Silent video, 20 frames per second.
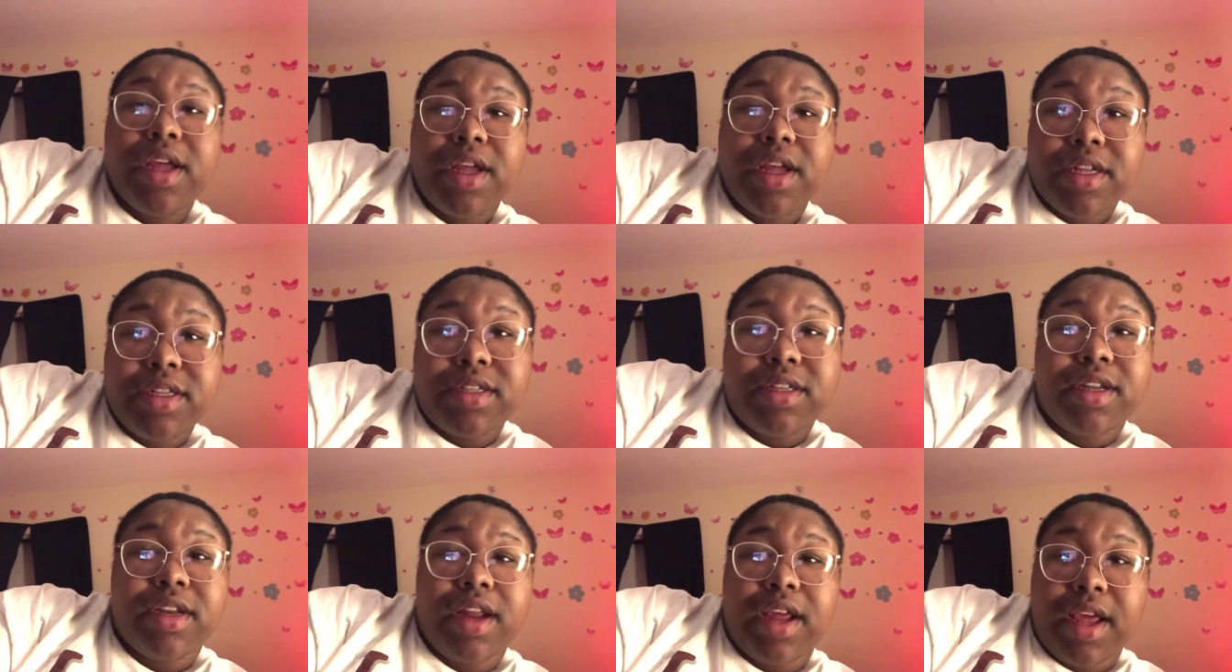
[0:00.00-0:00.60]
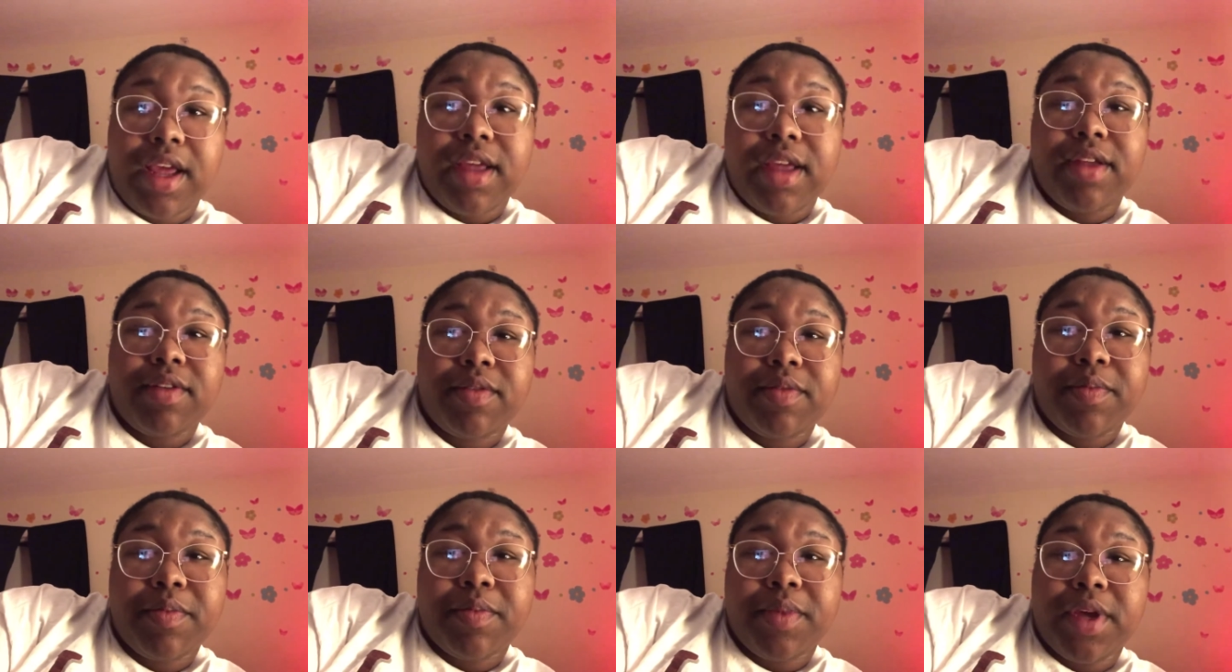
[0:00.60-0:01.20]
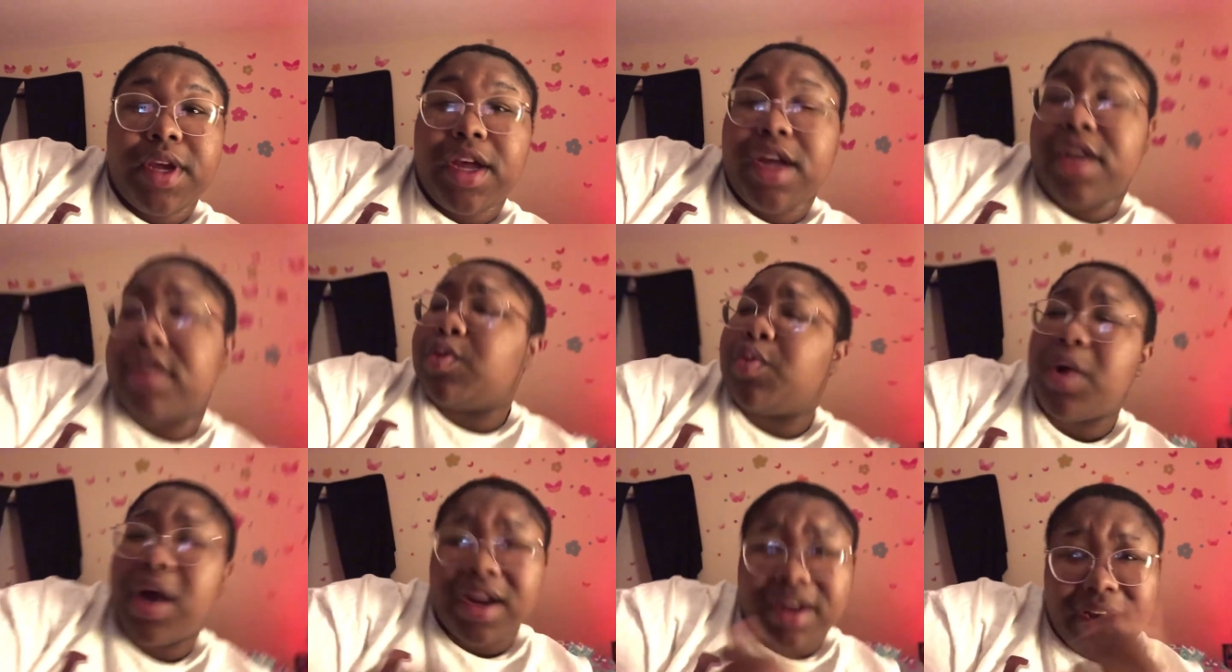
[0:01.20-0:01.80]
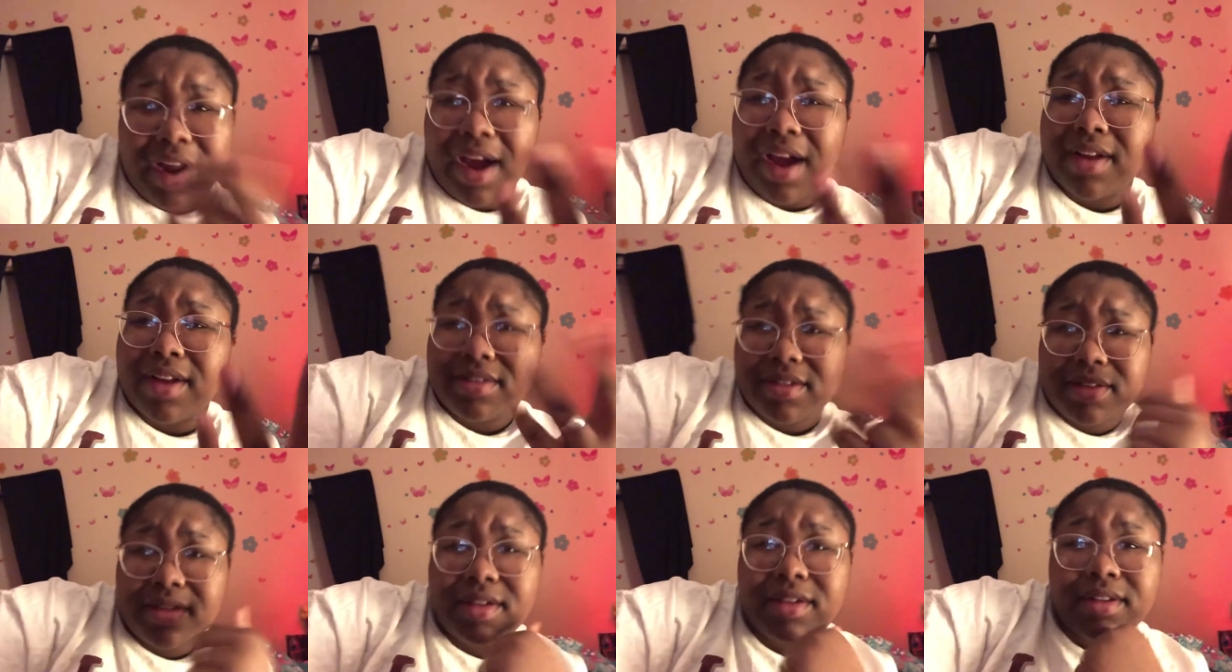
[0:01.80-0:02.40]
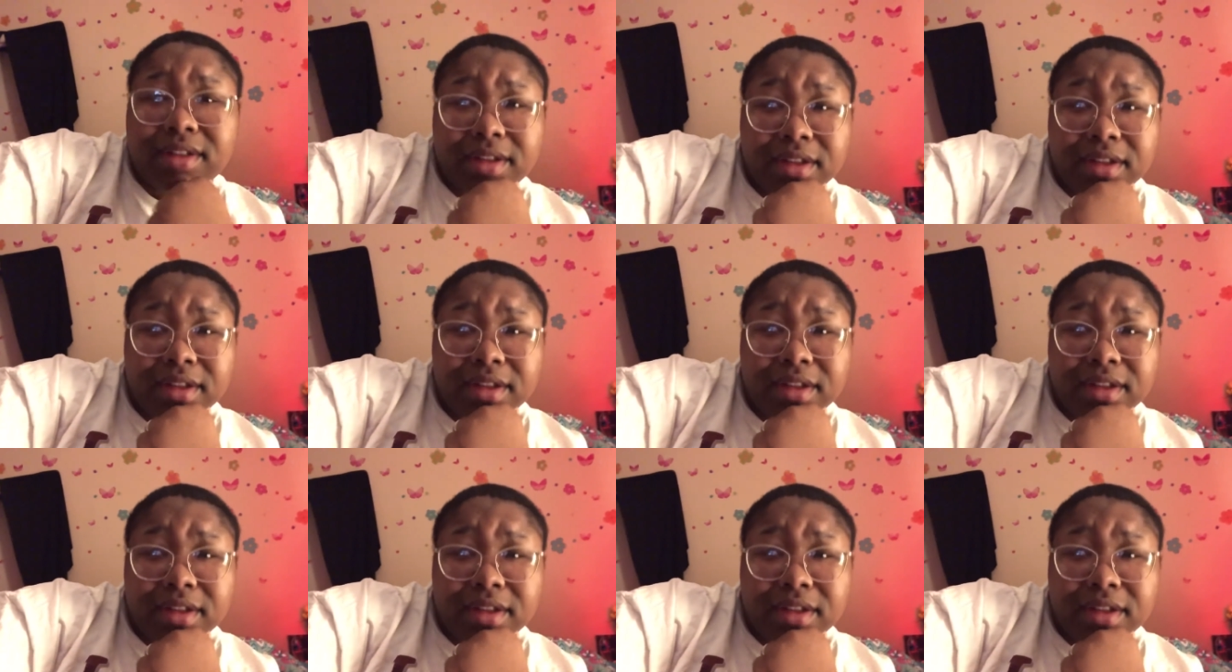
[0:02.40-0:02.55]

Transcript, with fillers: today because why not?